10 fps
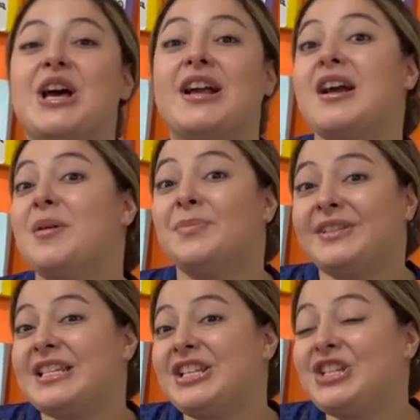Come
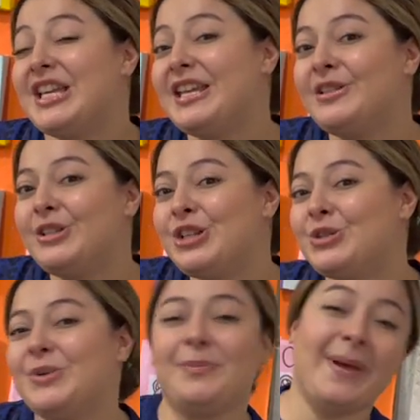teach
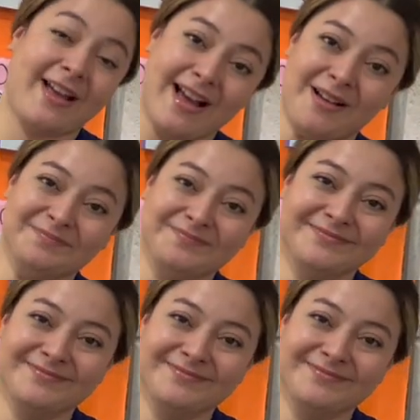English with BECA.